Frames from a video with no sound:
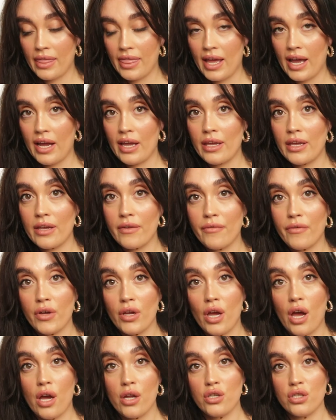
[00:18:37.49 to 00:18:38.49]
that I have
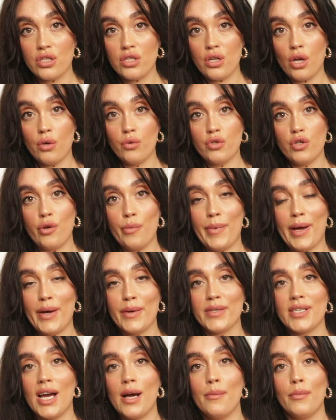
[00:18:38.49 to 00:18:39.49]
just told you
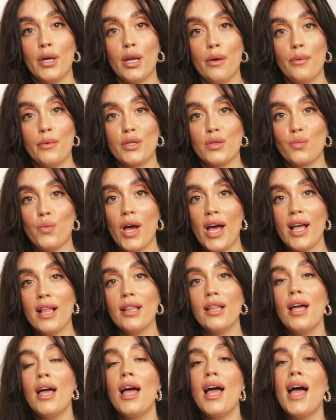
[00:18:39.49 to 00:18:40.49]
about, down below as well.